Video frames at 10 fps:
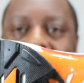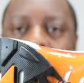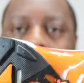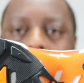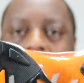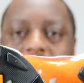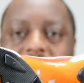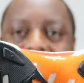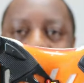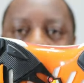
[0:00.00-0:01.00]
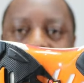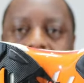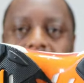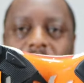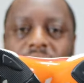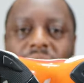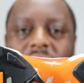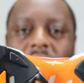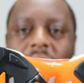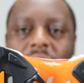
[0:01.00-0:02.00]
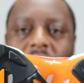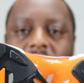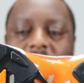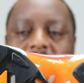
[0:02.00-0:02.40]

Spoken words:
and orange outsole. Very,